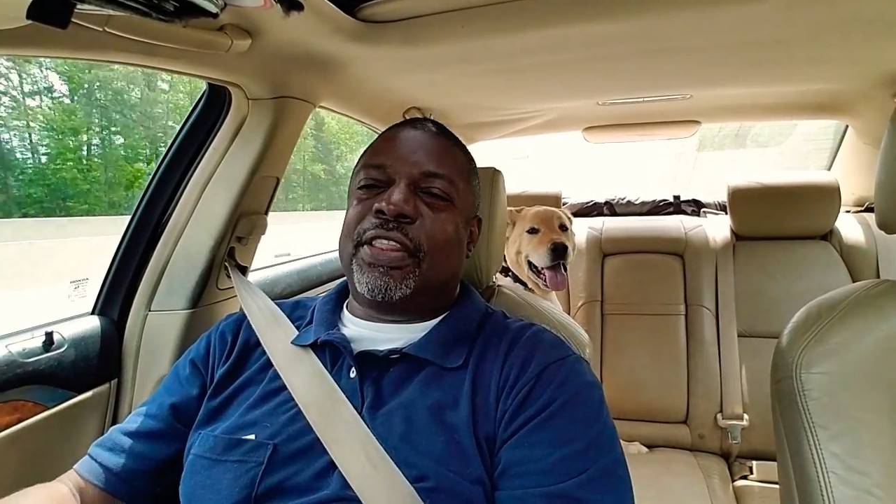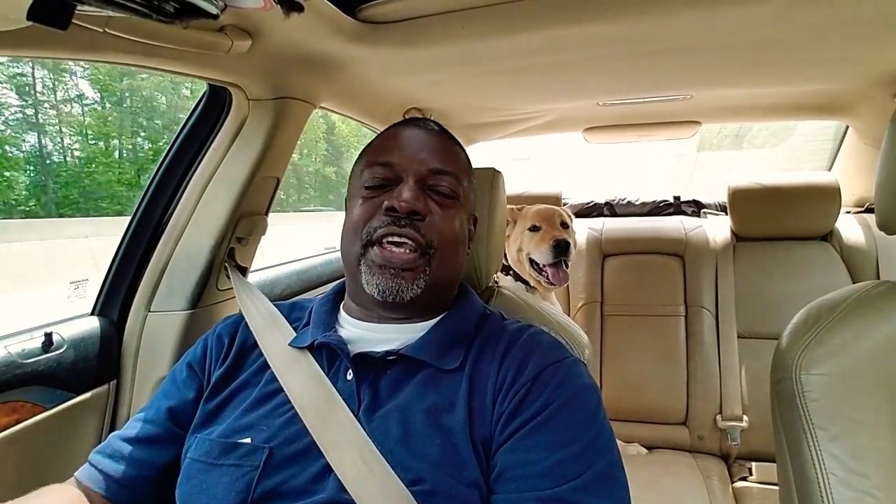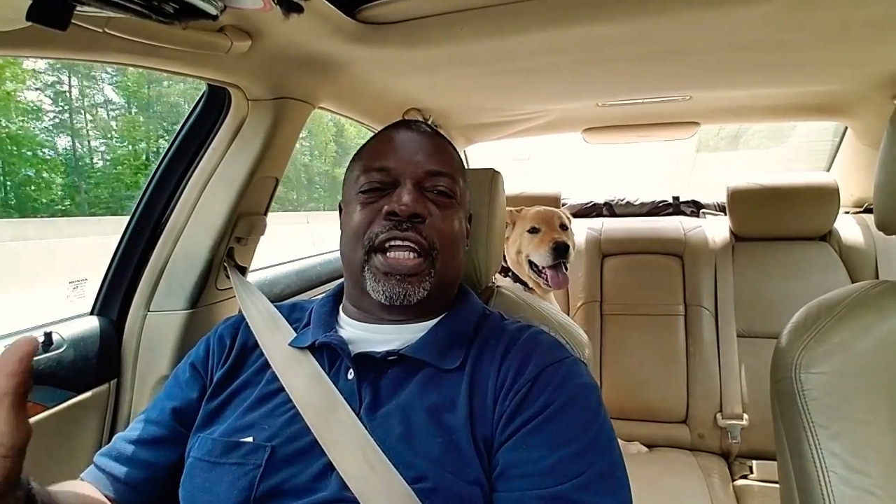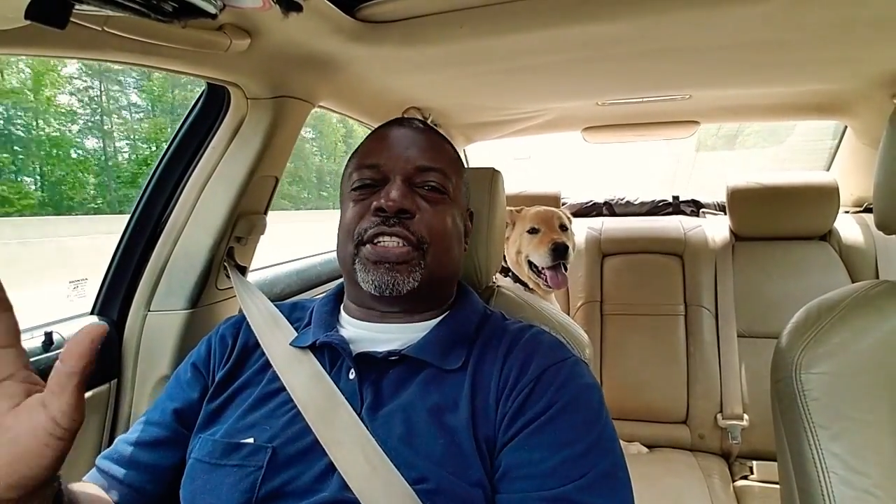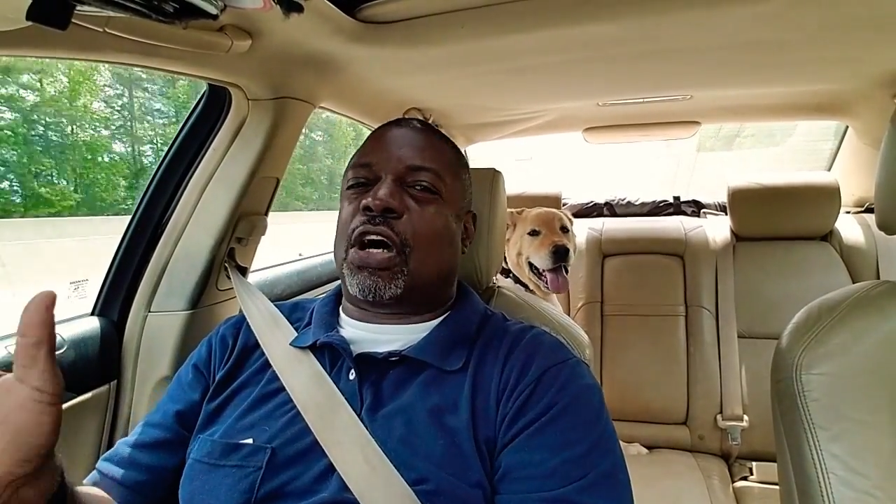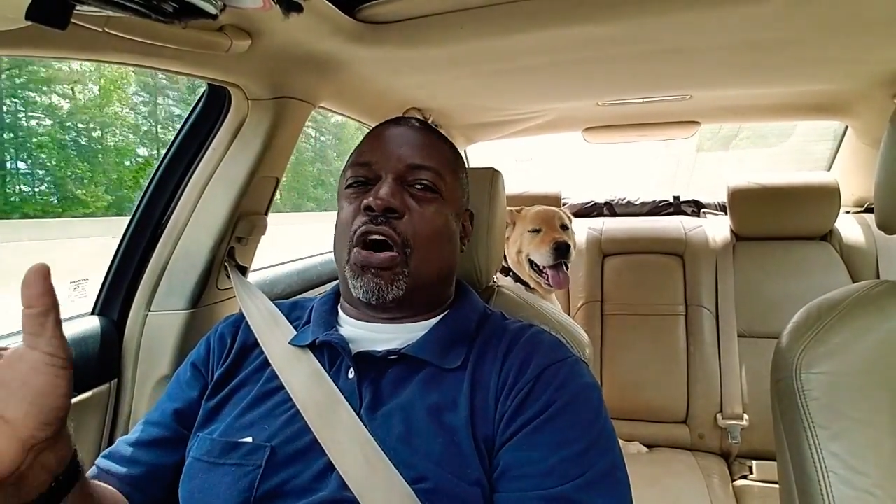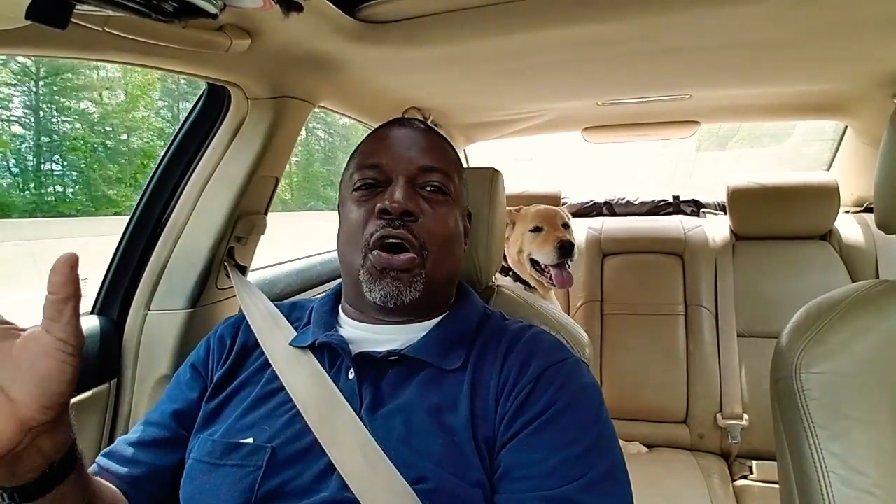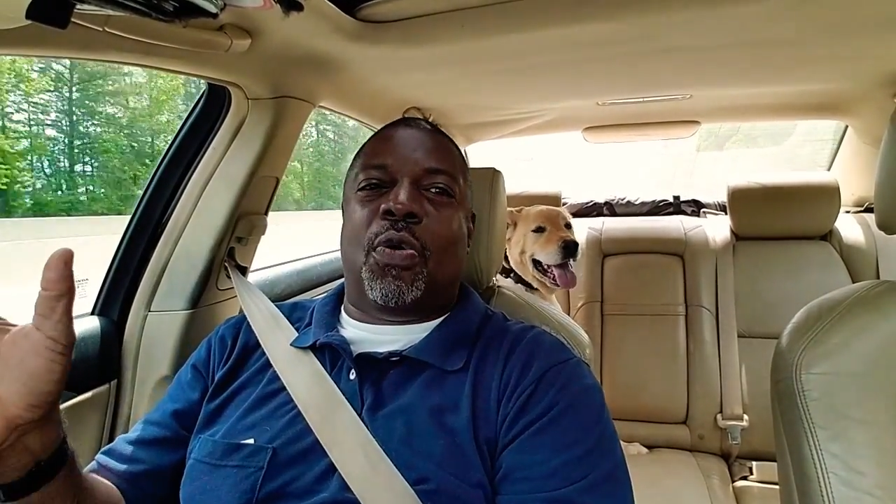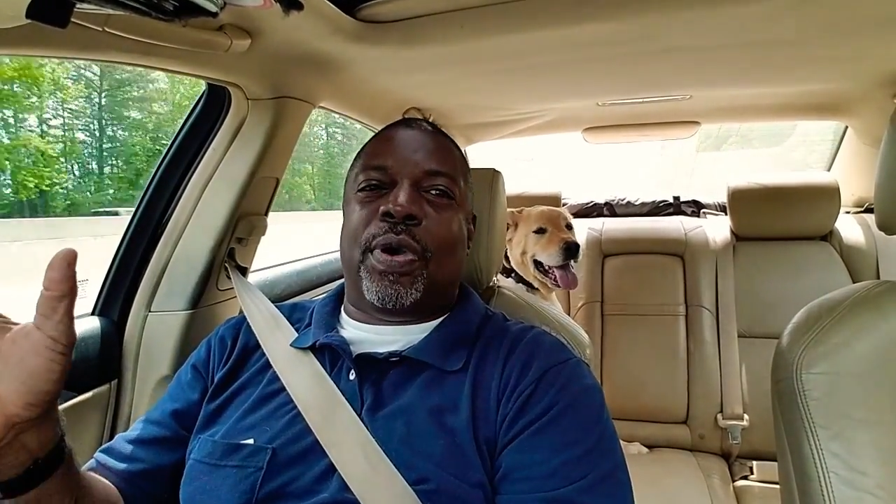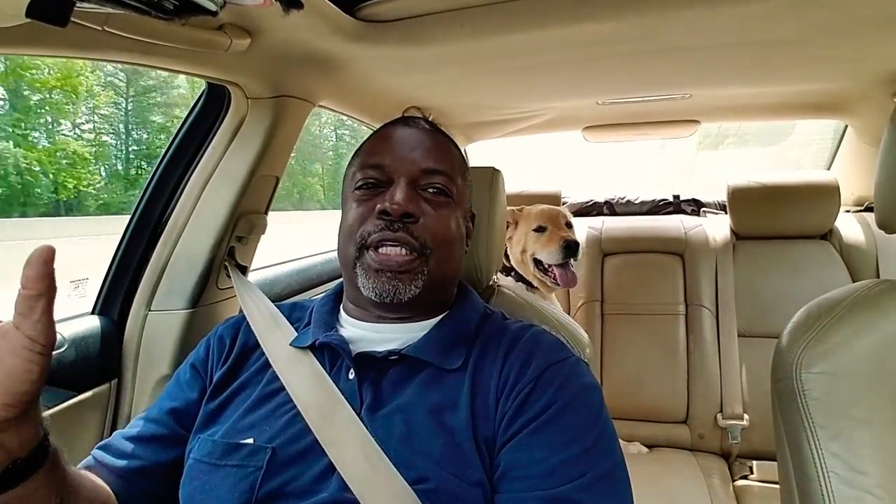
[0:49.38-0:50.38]
There's
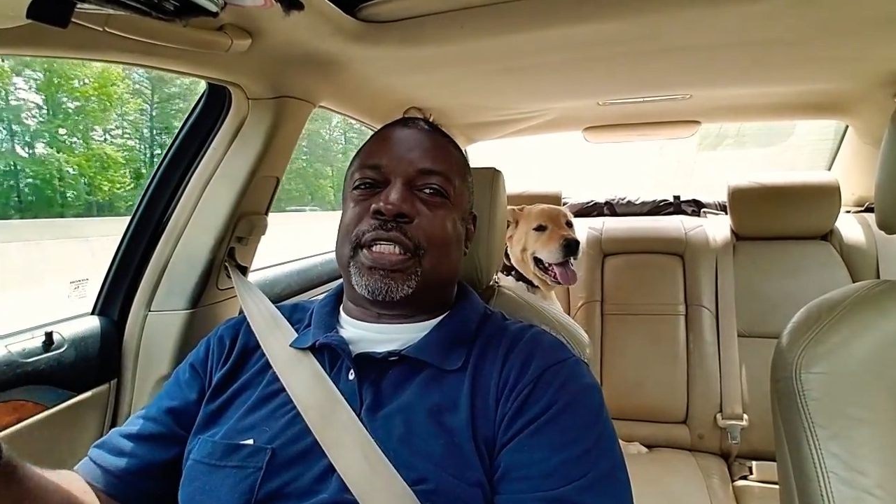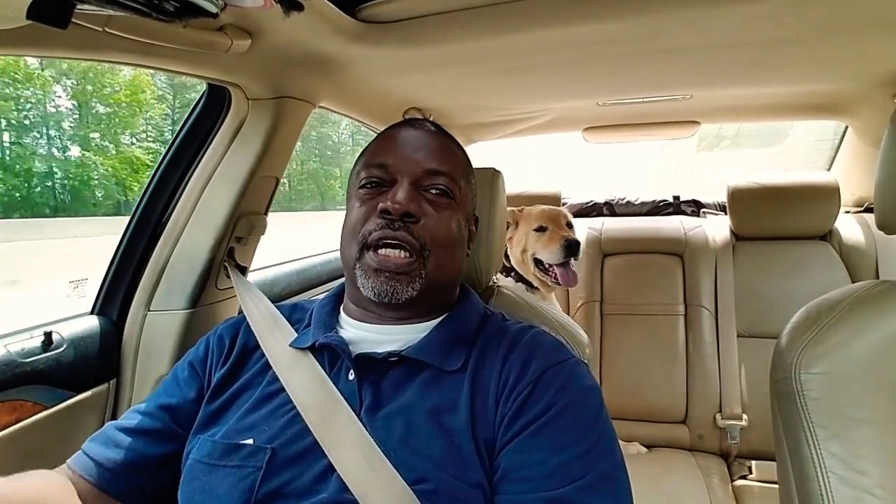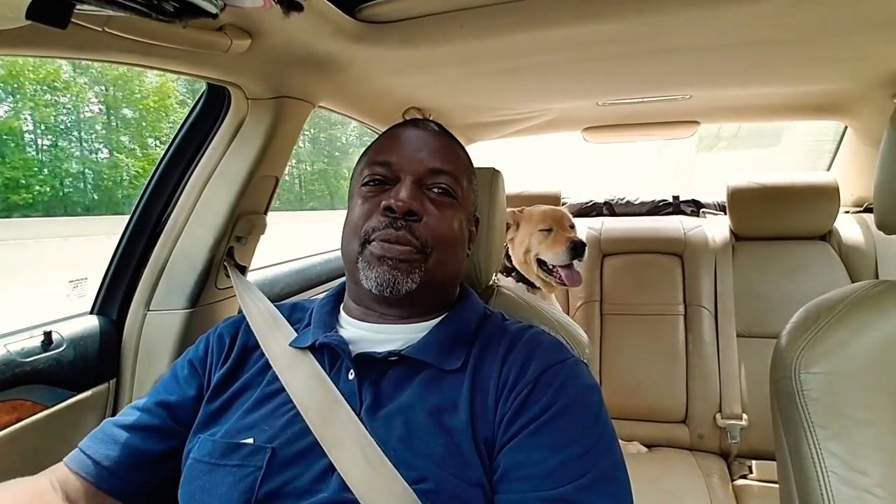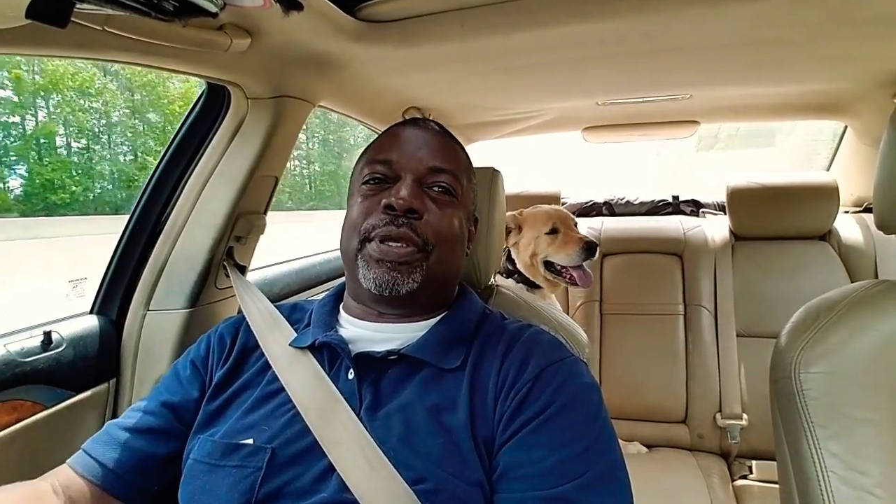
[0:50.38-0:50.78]
always going